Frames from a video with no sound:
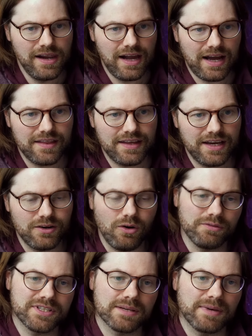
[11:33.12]
And then
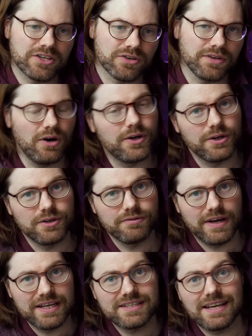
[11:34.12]
obviously make sure the audio
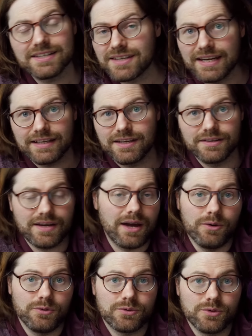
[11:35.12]
device is connected
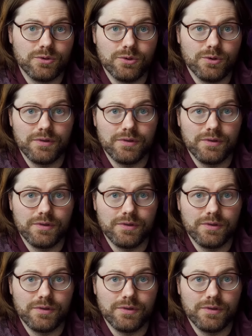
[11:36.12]
out to